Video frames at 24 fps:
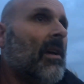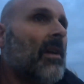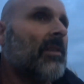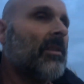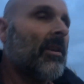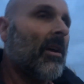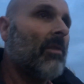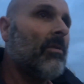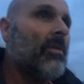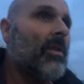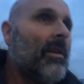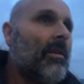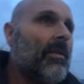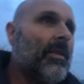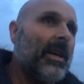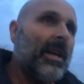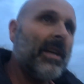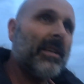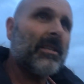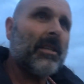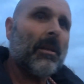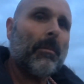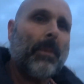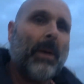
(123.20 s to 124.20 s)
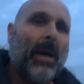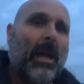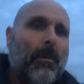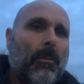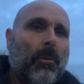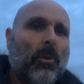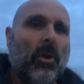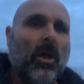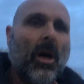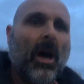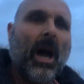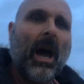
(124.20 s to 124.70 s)
So these are the
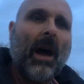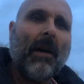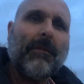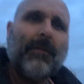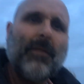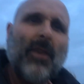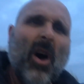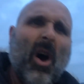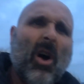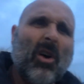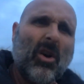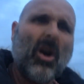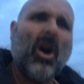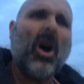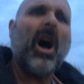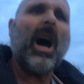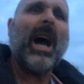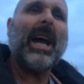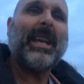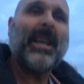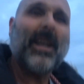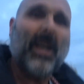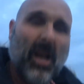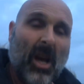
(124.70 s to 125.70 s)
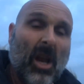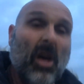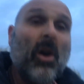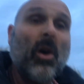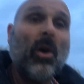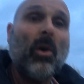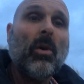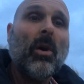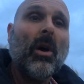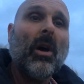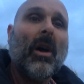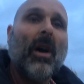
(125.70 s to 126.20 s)
people that have not got a
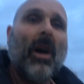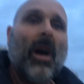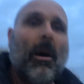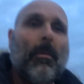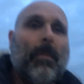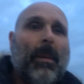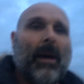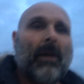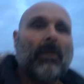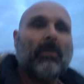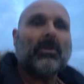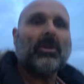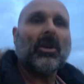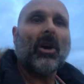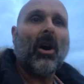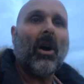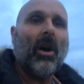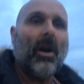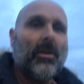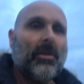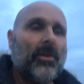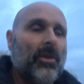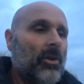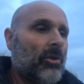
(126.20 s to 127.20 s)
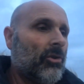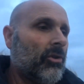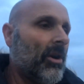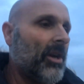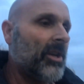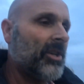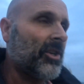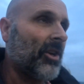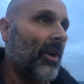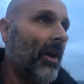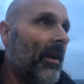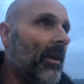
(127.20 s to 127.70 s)
clue about diet and
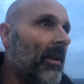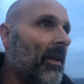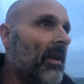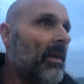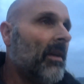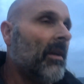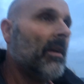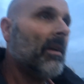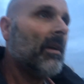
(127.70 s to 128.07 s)
nutrition.